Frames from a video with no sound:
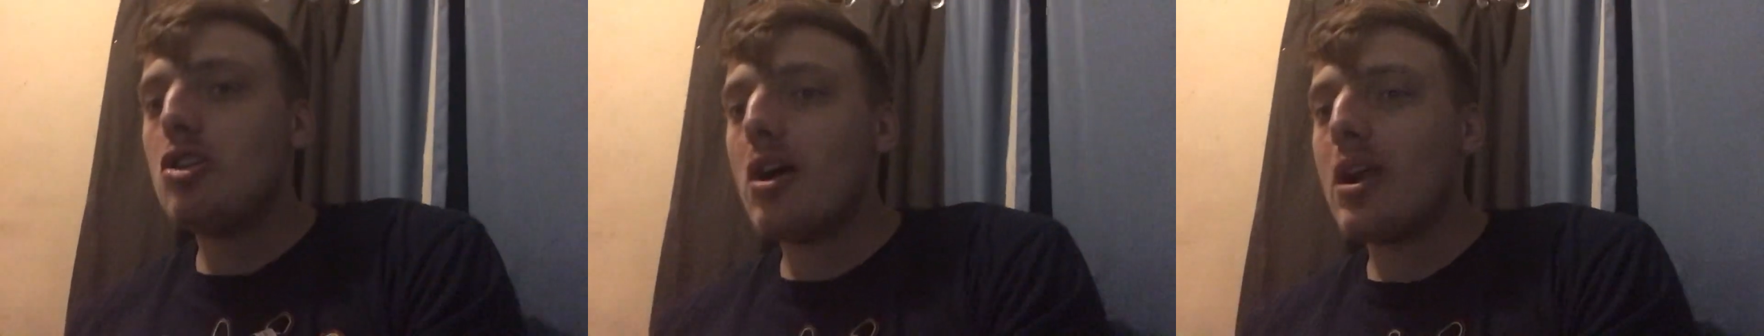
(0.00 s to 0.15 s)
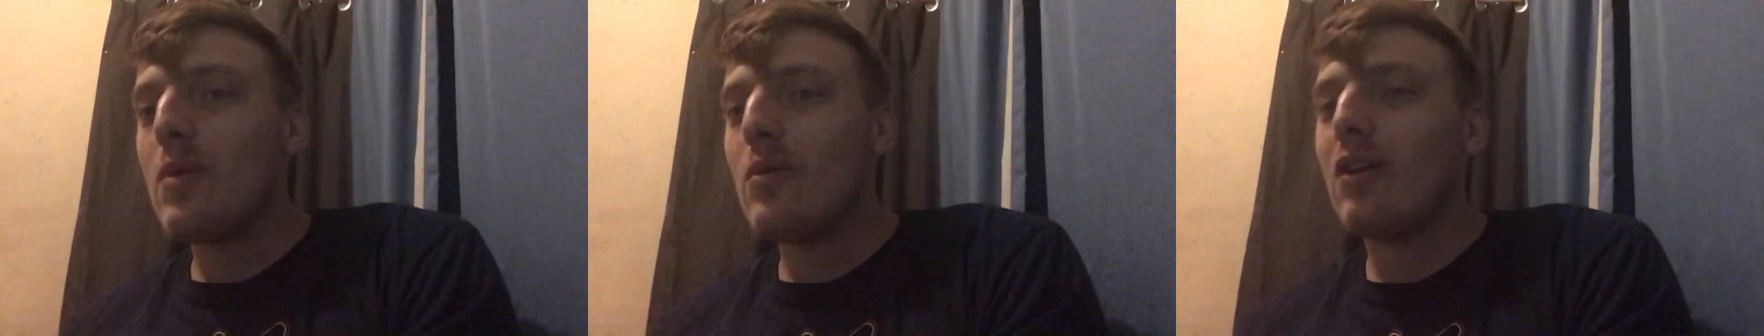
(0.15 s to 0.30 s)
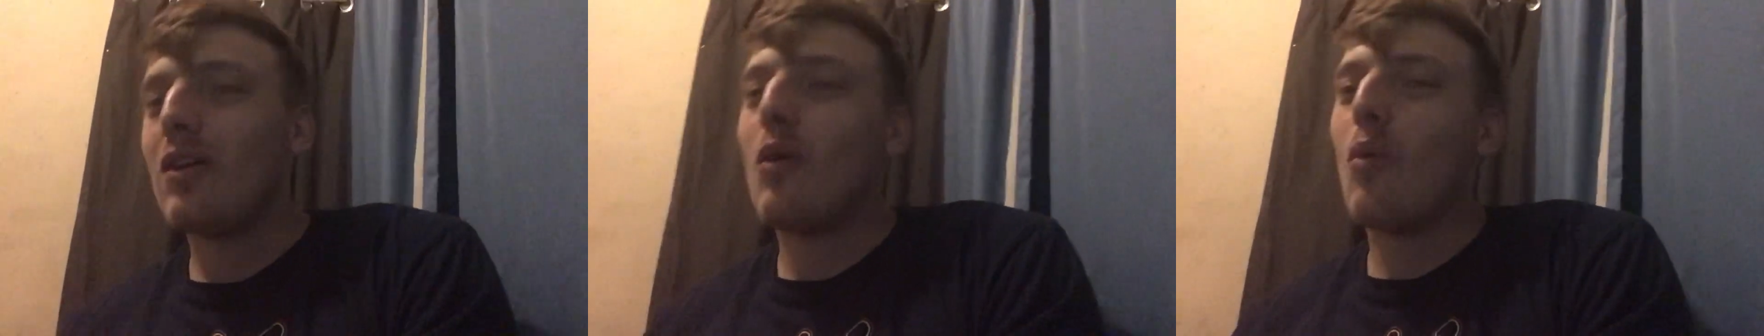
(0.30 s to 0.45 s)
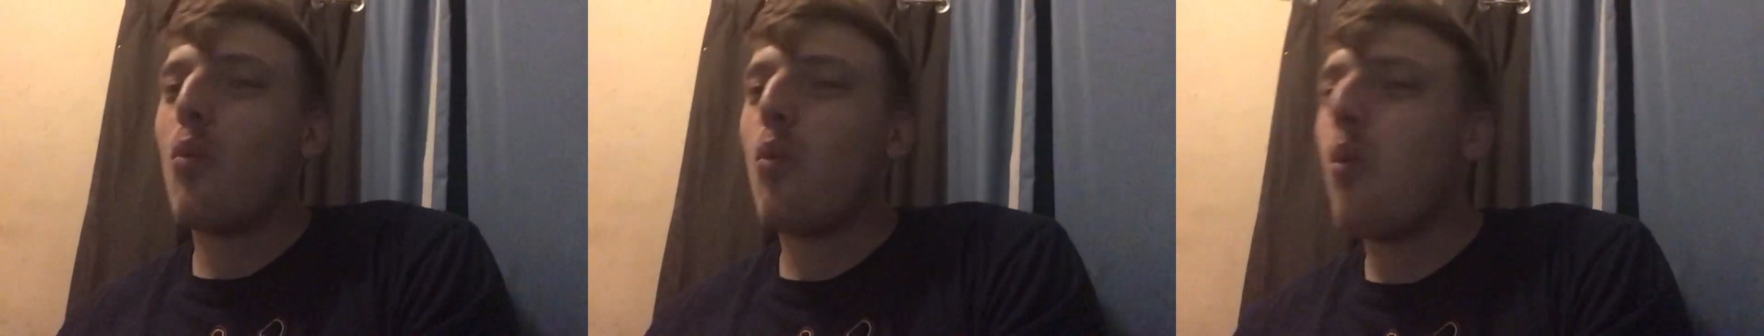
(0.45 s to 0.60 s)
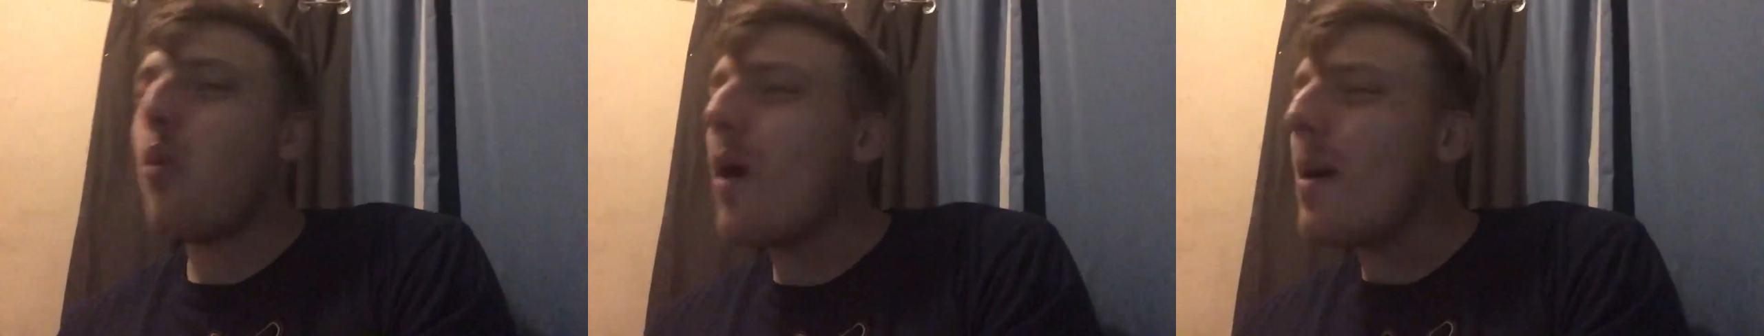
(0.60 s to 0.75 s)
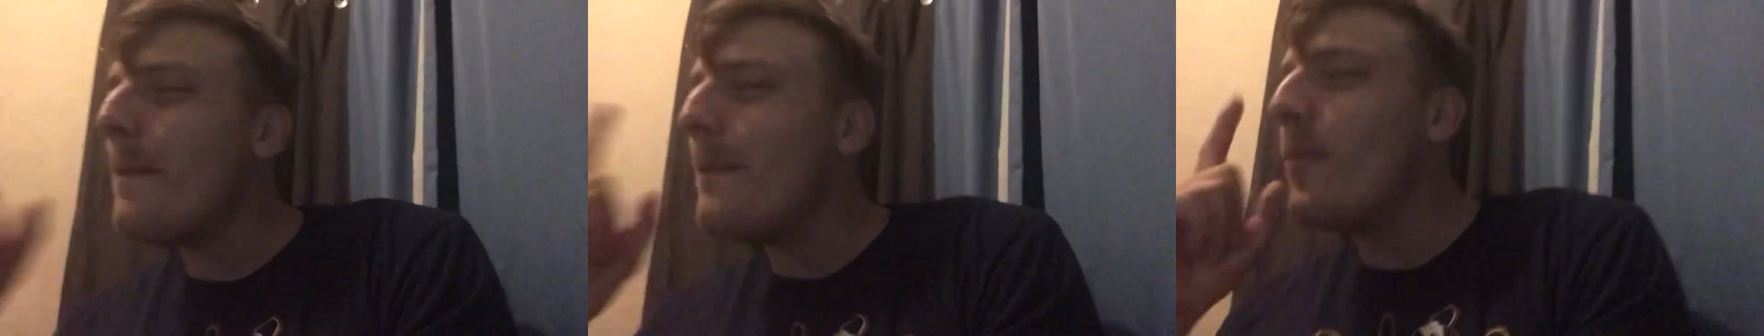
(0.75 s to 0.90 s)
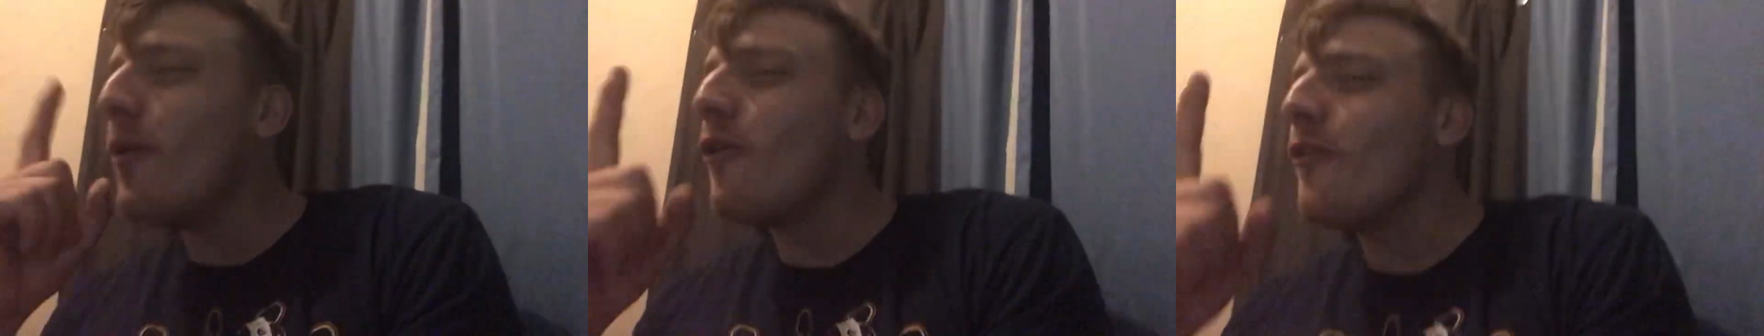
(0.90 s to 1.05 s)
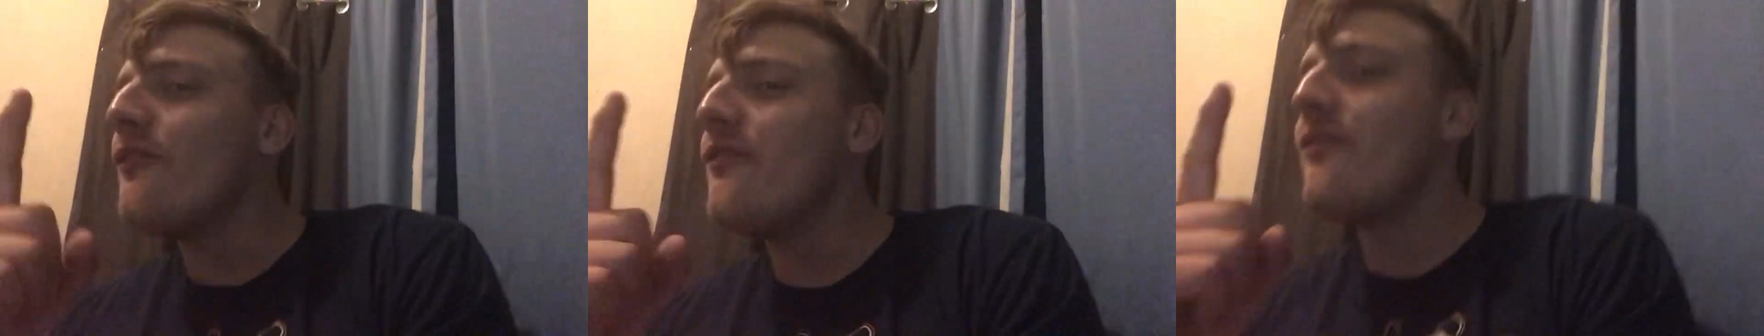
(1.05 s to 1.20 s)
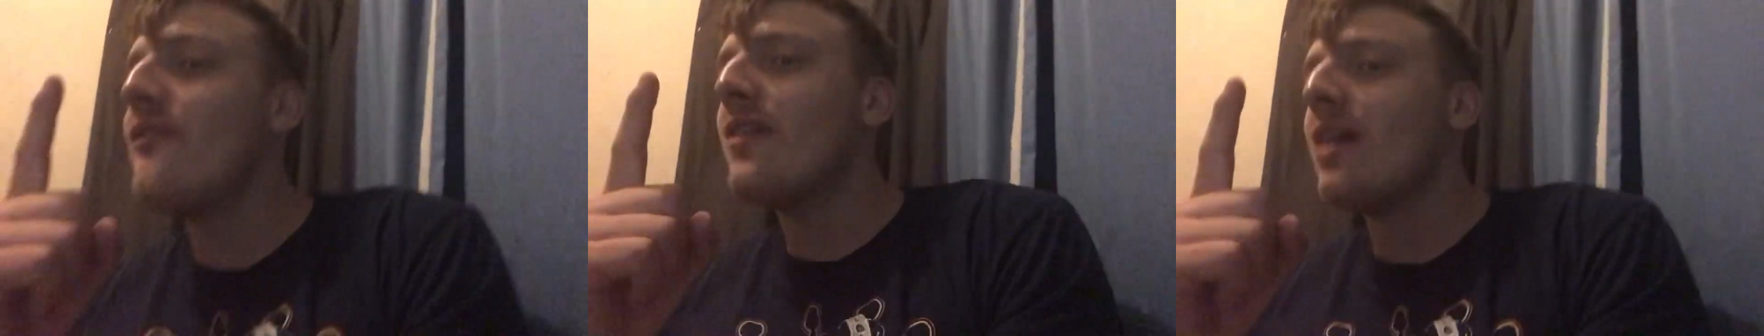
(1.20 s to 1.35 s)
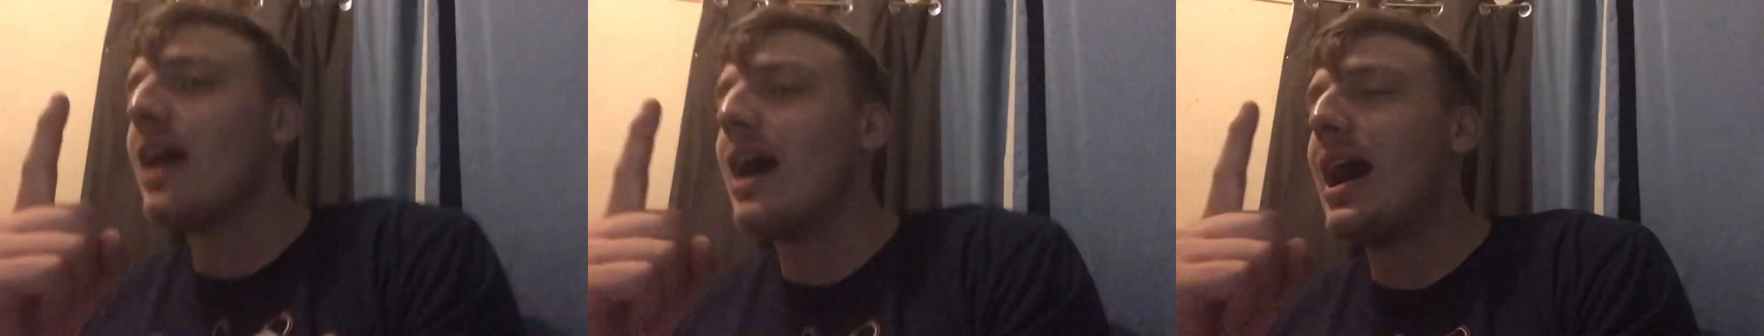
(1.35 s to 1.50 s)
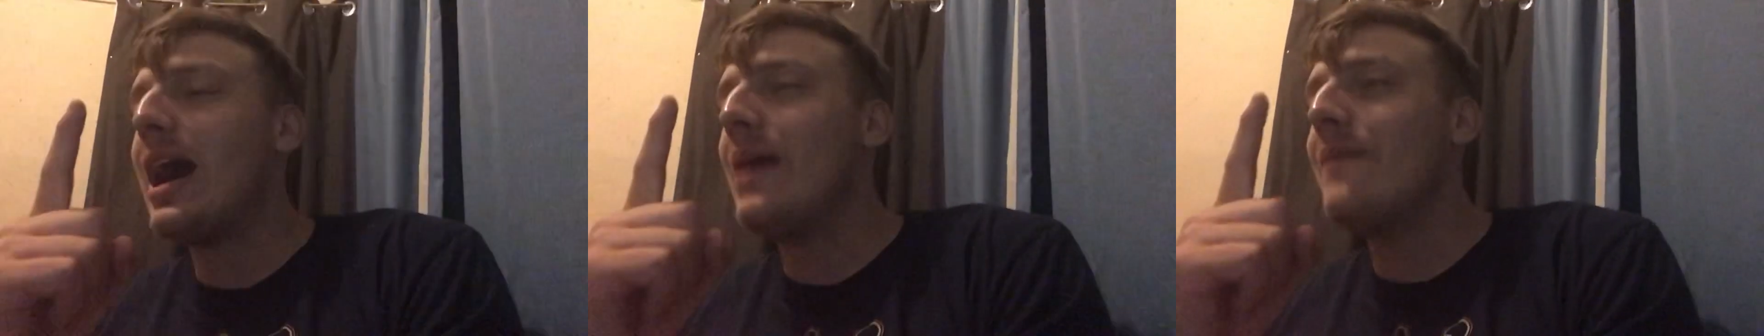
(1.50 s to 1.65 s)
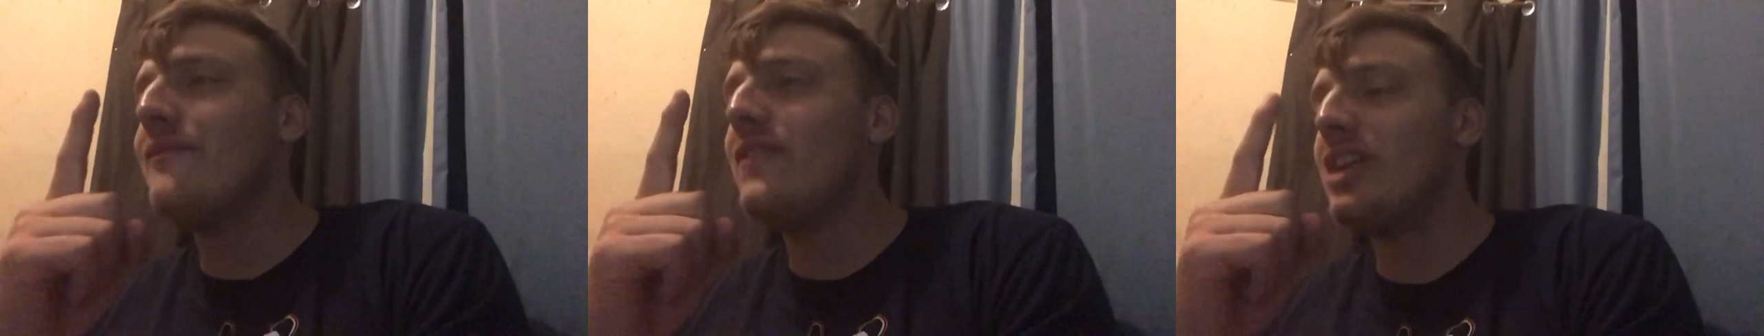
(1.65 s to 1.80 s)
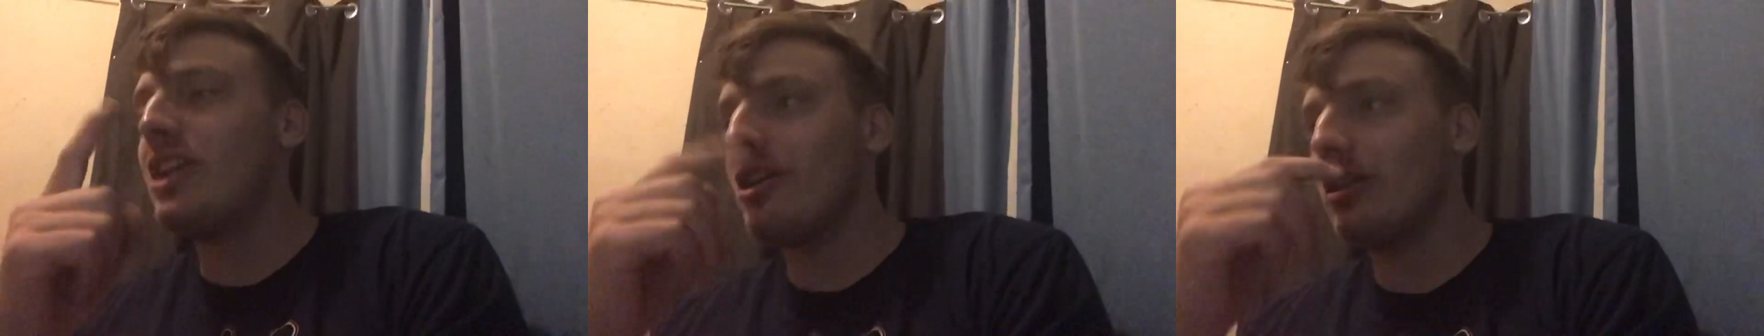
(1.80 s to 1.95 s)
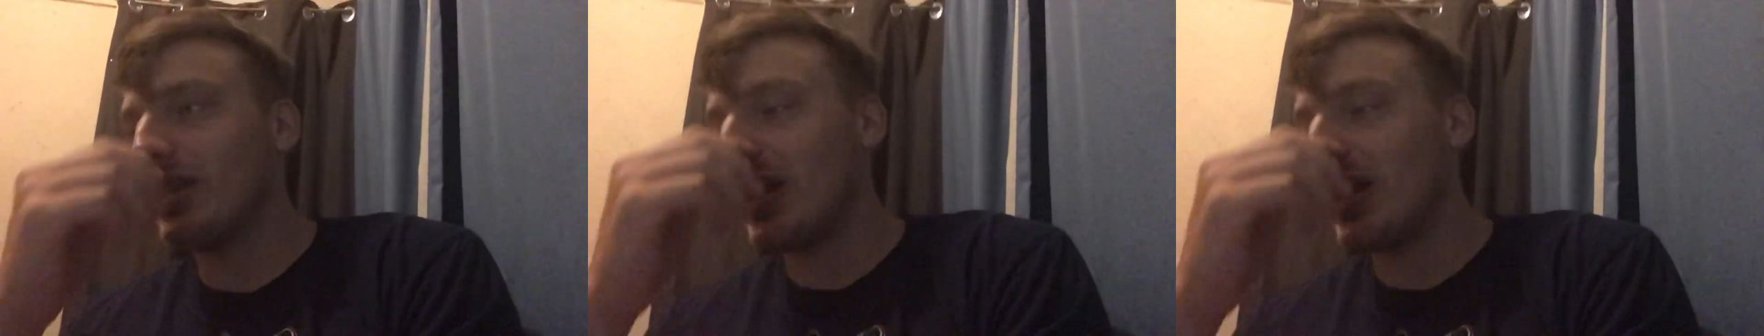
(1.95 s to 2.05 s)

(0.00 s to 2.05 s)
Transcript: We've got one more video